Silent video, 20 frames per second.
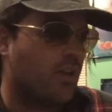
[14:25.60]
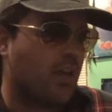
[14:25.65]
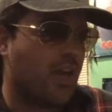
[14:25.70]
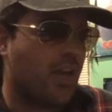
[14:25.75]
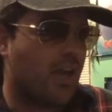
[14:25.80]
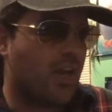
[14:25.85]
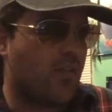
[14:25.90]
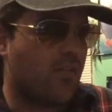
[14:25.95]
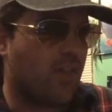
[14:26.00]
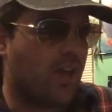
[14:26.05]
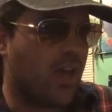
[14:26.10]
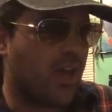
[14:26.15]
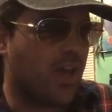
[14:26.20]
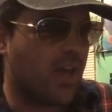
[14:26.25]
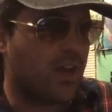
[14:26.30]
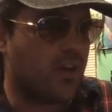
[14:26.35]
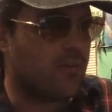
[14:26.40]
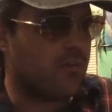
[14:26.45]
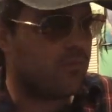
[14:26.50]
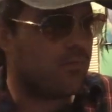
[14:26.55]
And
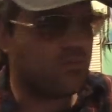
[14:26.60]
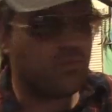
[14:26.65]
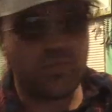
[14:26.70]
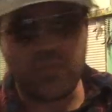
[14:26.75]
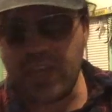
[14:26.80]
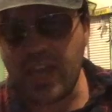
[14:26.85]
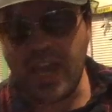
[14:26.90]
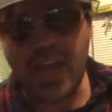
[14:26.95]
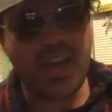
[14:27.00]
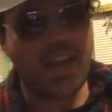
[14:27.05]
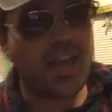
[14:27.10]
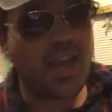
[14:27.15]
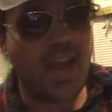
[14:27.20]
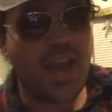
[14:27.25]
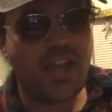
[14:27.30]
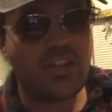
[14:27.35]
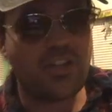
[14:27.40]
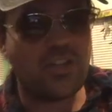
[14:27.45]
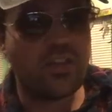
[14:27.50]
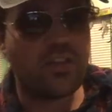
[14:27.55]
then the egg
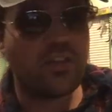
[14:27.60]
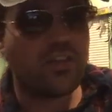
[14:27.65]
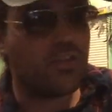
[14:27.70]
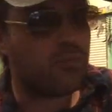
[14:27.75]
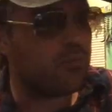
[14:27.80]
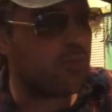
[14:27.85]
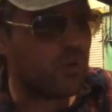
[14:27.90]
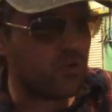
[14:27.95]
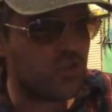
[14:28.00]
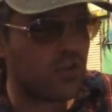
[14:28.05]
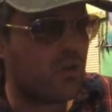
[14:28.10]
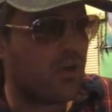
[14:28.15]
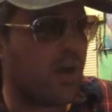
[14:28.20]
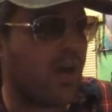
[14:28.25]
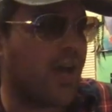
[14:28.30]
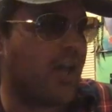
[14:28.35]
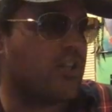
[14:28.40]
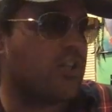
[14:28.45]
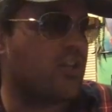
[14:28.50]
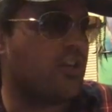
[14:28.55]
hatches, the Muto
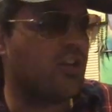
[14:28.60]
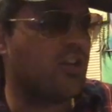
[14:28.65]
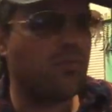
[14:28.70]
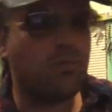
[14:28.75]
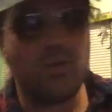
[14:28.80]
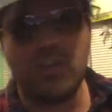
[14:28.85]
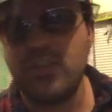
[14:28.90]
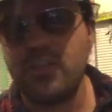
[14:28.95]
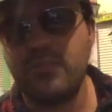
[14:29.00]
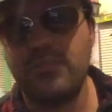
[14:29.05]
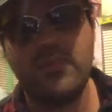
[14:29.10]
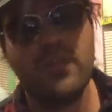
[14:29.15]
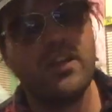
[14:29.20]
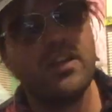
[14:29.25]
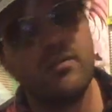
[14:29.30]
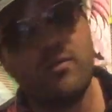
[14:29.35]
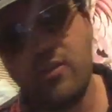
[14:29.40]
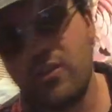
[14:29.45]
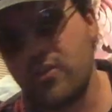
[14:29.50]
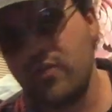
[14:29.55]
hatches, which
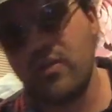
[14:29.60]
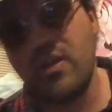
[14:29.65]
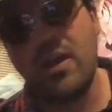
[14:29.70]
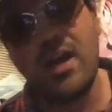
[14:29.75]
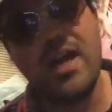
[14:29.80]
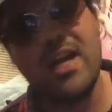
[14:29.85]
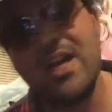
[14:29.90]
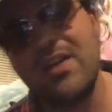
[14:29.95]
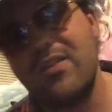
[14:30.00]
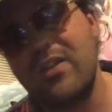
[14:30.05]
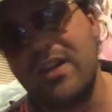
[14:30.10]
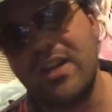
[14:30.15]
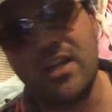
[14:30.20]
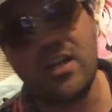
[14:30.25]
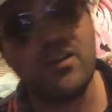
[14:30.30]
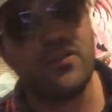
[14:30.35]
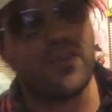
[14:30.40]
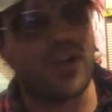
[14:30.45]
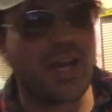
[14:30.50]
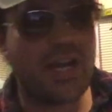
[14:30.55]
First of all, I never
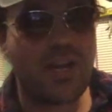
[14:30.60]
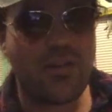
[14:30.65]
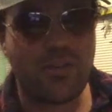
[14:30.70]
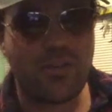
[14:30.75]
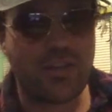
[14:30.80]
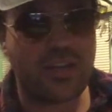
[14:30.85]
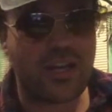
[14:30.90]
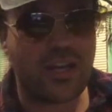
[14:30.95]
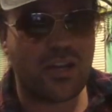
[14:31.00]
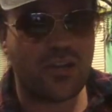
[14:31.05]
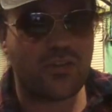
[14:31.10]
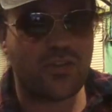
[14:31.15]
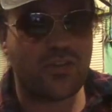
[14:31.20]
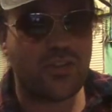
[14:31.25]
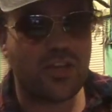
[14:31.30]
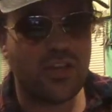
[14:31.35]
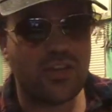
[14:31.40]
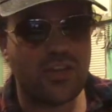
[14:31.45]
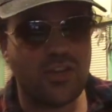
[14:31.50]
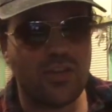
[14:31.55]
care. For, I never care for
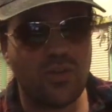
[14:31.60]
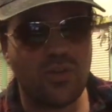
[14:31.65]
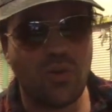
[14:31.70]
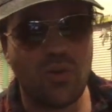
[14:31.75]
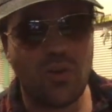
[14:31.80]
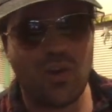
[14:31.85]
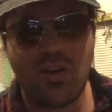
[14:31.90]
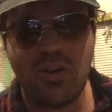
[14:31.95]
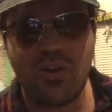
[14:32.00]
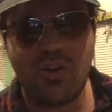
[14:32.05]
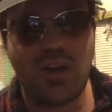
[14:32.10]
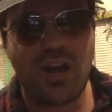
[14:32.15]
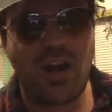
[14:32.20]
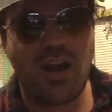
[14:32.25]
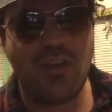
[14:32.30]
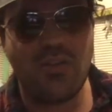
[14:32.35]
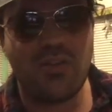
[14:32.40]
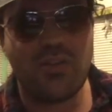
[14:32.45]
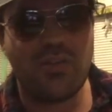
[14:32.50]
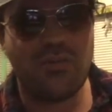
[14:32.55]
the the look or
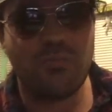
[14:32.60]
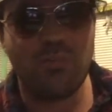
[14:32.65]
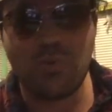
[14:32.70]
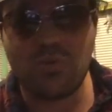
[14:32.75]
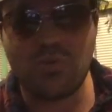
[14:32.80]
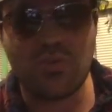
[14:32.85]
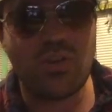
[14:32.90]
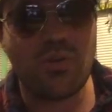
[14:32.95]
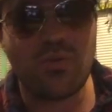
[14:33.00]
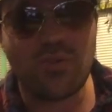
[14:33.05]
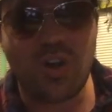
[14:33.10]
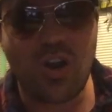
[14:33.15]
how these Mutos